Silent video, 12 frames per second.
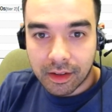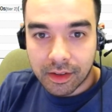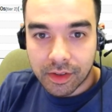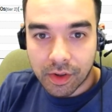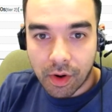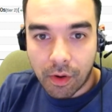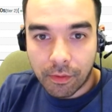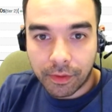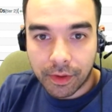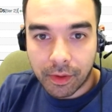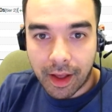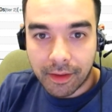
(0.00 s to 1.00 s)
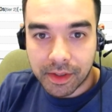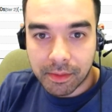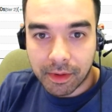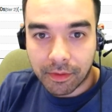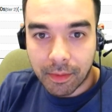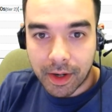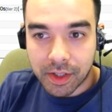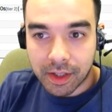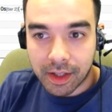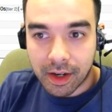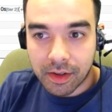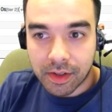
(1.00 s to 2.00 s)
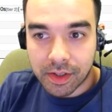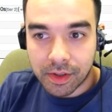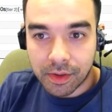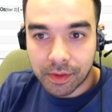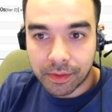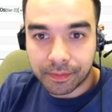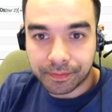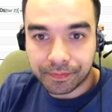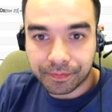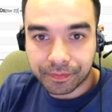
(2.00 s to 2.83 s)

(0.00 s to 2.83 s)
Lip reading: so hopefully we'll have some information there soon.